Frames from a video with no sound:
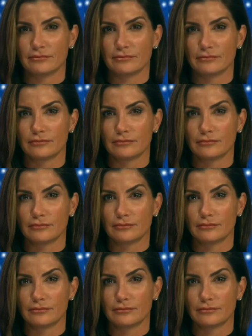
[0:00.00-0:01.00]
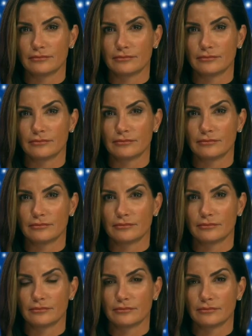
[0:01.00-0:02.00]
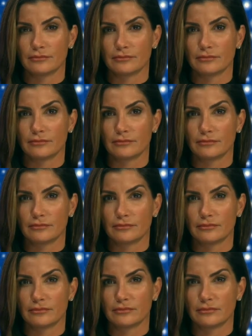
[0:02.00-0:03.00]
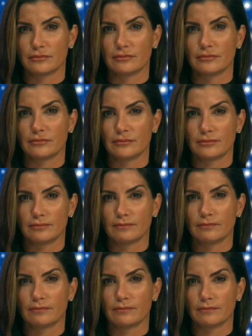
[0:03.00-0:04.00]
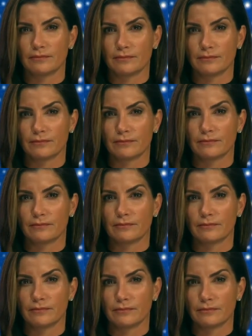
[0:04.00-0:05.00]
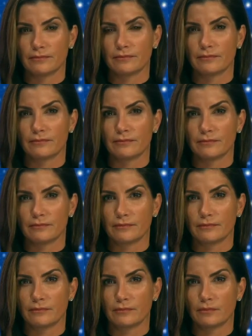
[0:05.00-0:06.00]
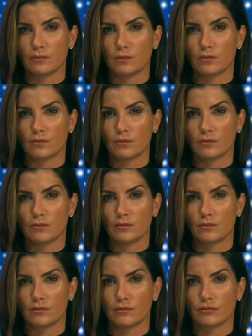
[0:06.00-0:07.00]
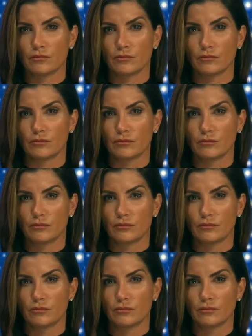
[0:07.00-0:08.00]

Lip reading: No words are spoken by the person on screen.